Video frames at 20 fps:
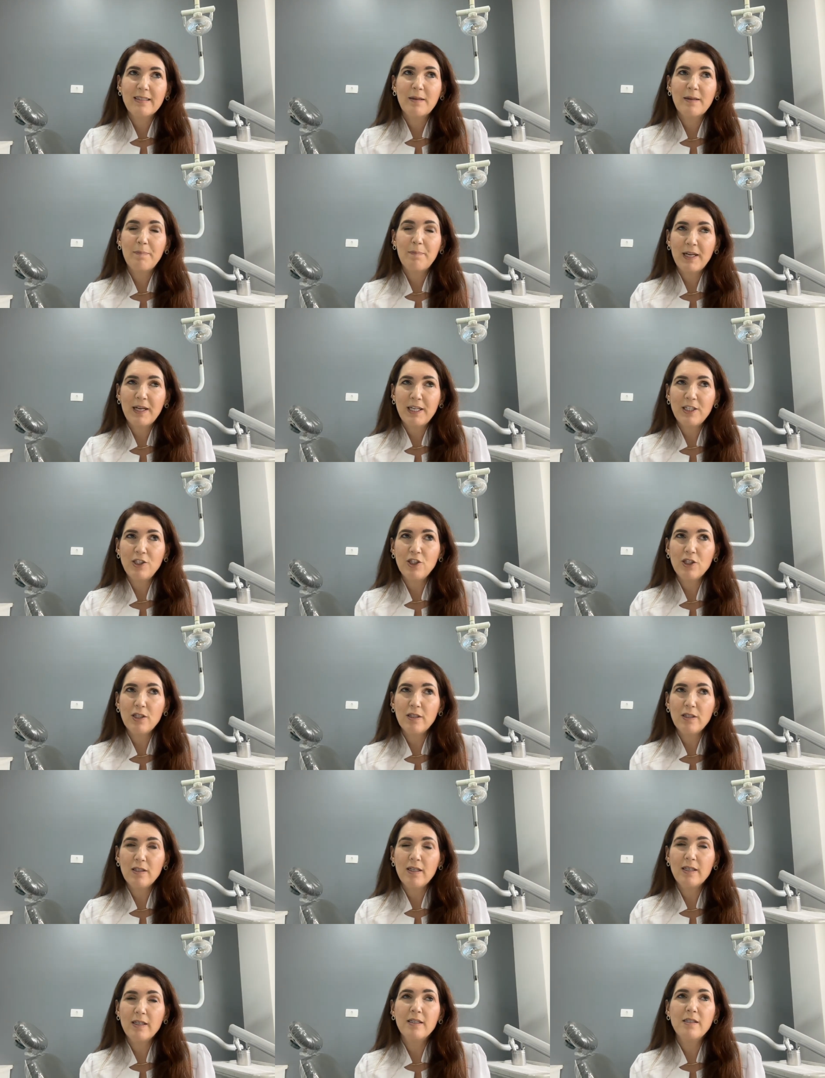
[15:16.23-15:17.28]
the
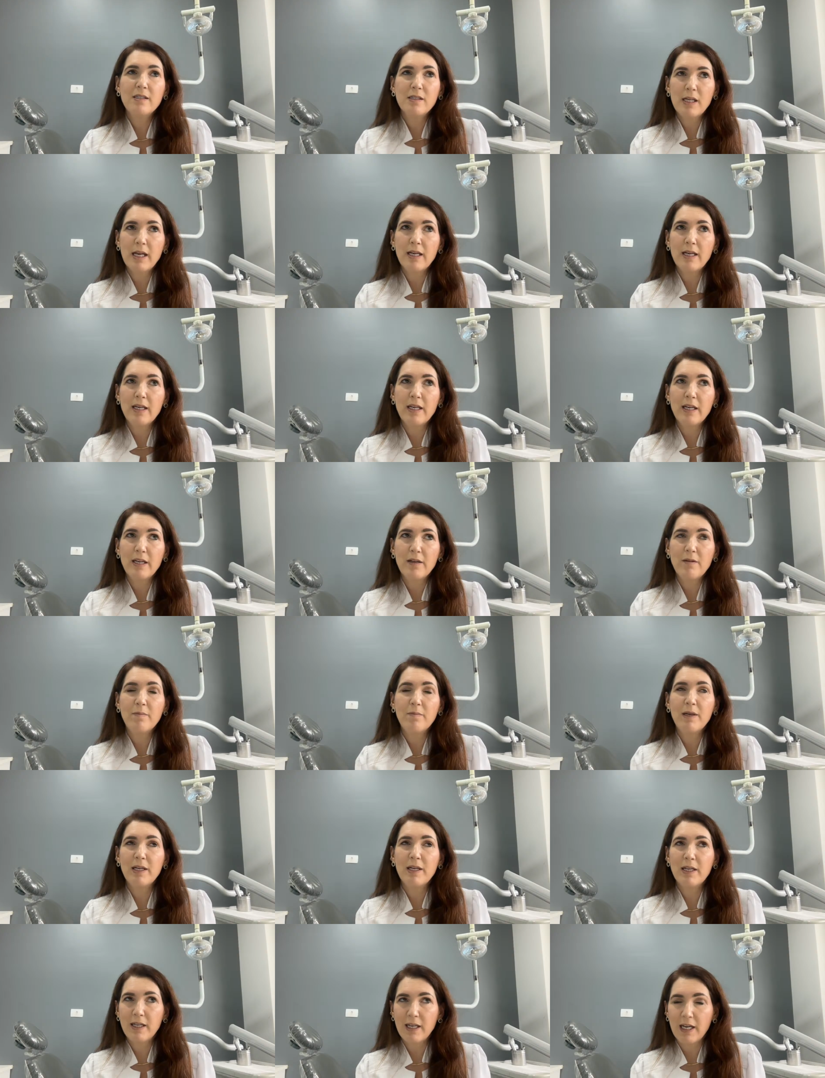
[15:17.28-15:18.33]
patient is taking
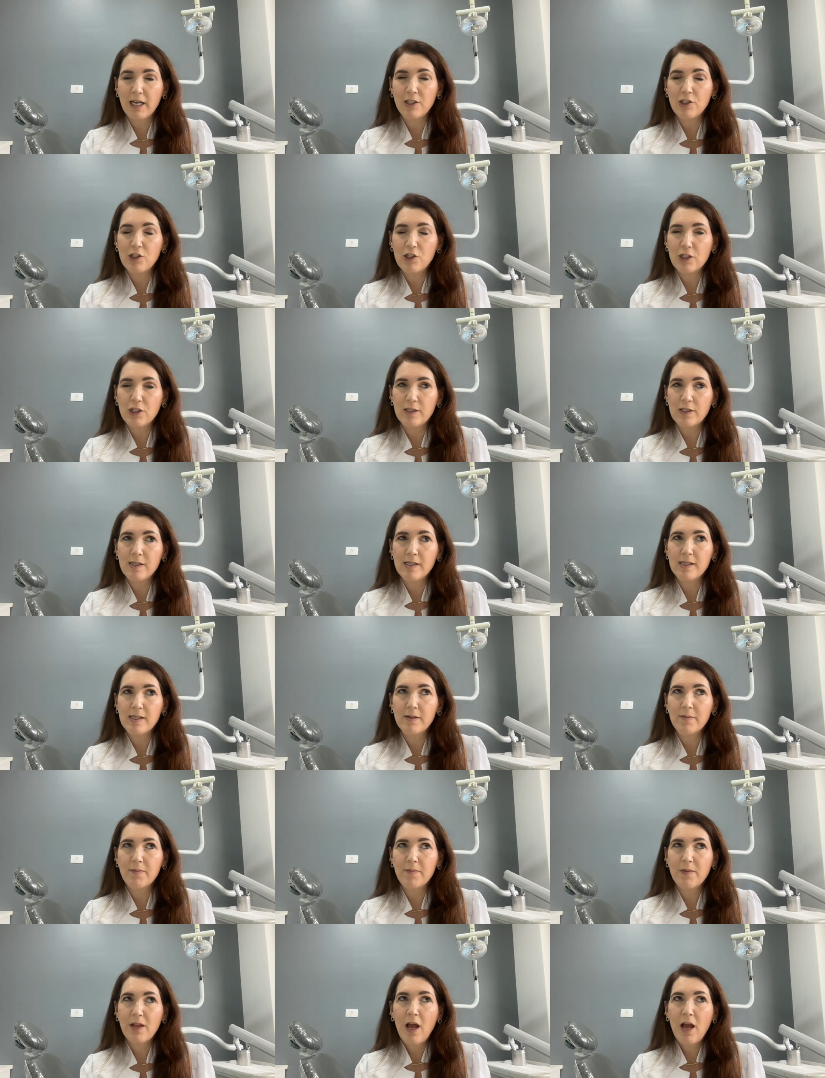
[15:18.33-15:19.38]

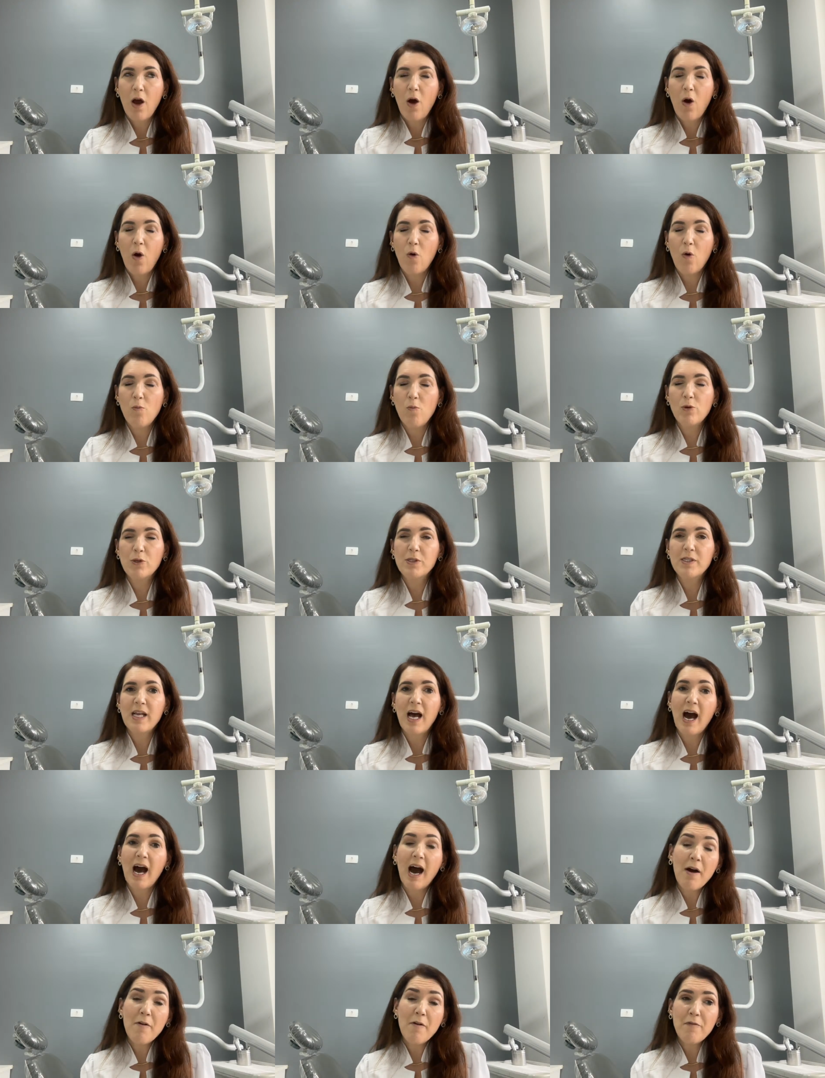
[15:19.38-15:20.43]
medications. Almost
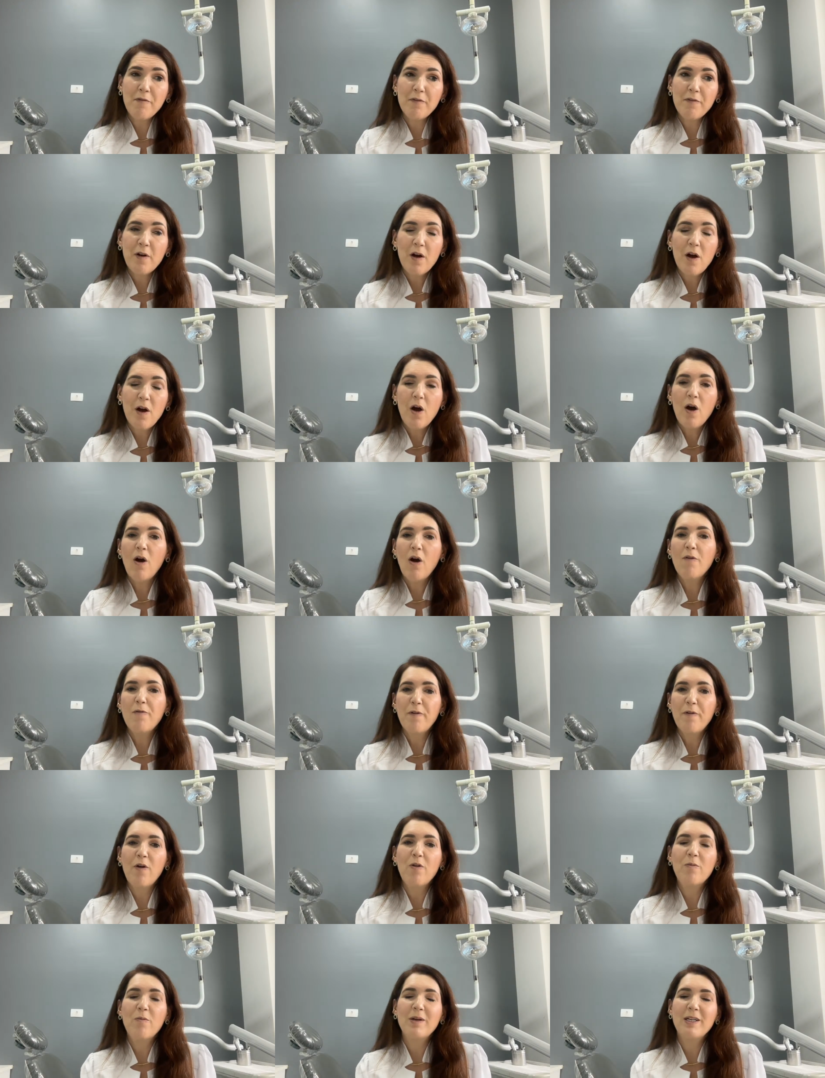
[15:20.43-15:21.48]
half
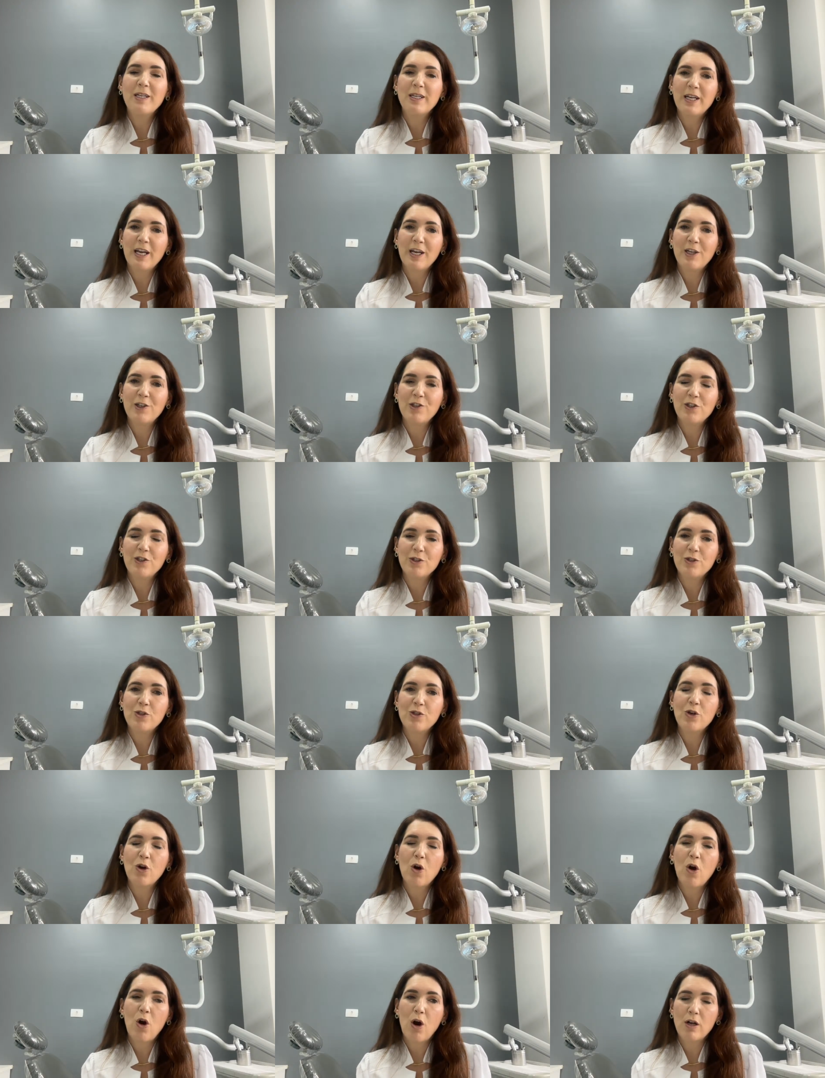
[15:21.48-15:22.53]
of all
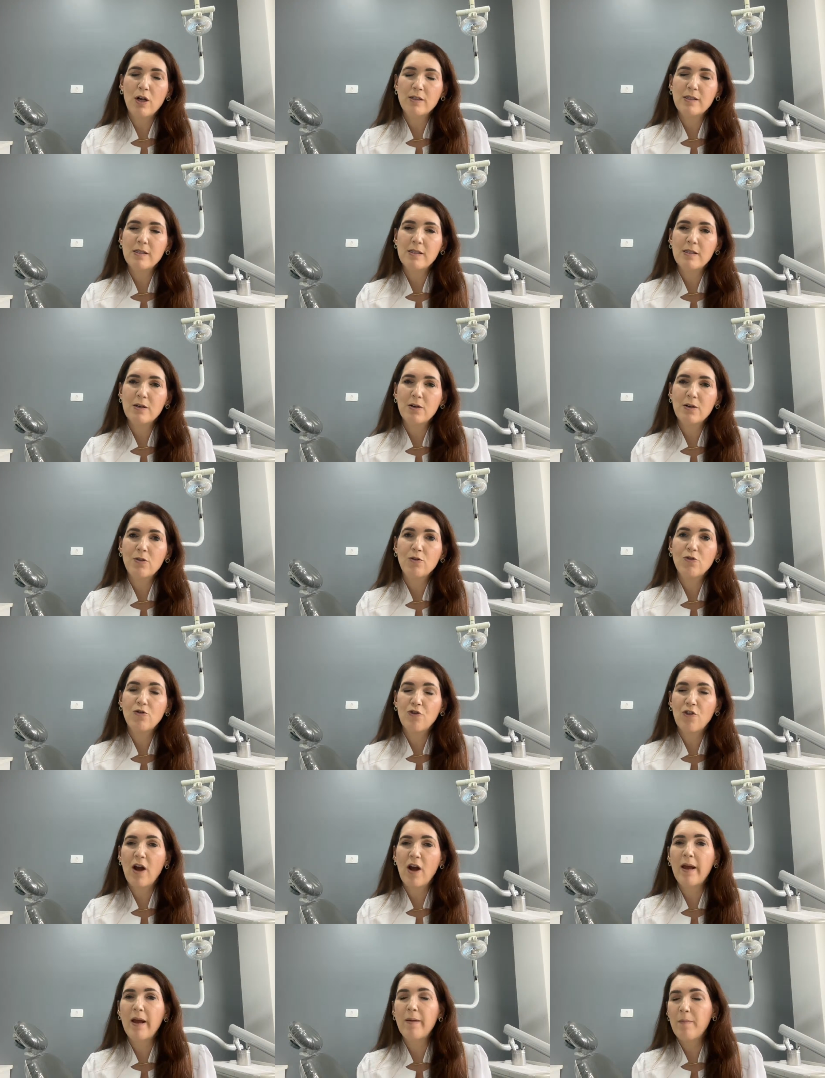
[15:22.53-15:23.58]
medications cause
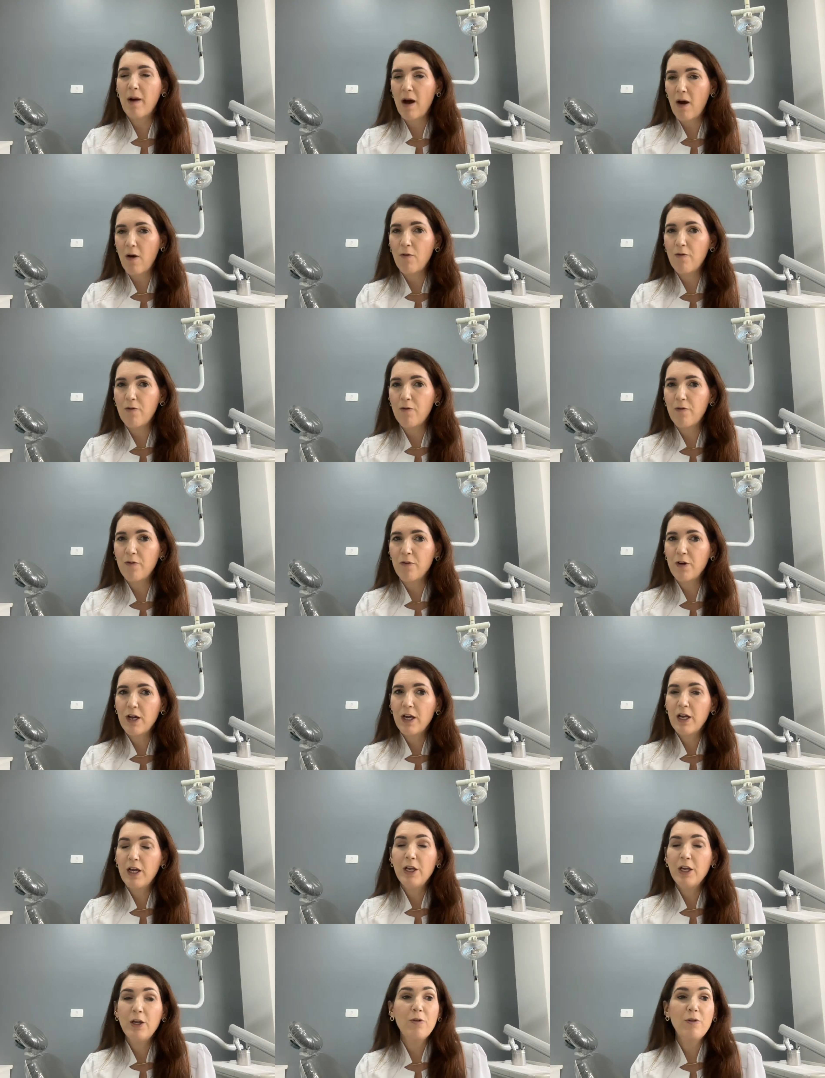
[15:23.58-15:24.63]
dry mouth.
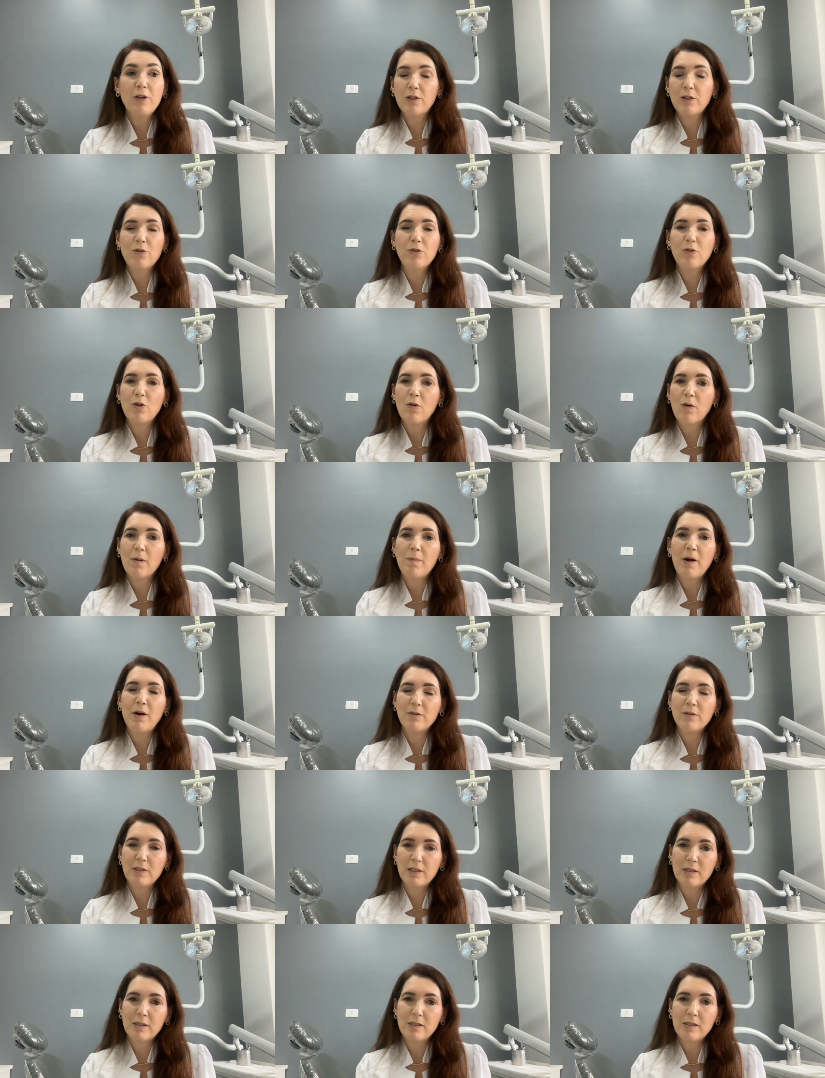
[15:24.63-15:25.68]
you need to know
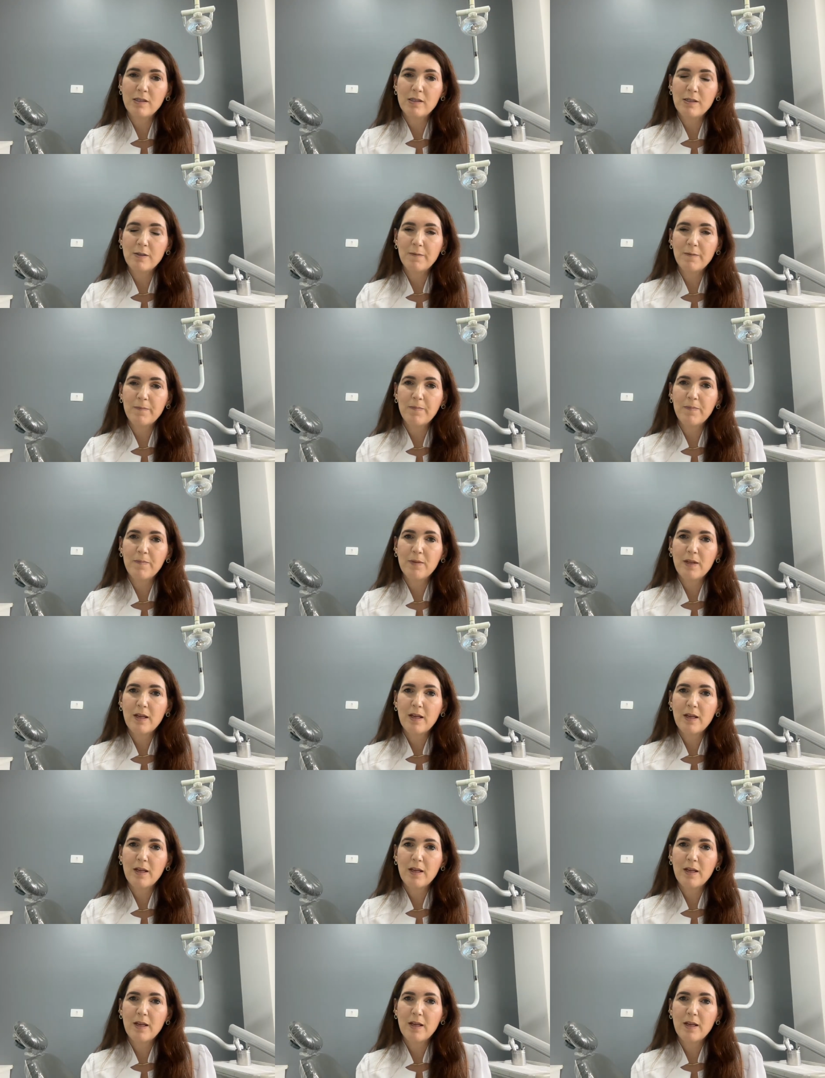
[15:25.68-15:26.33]
about this.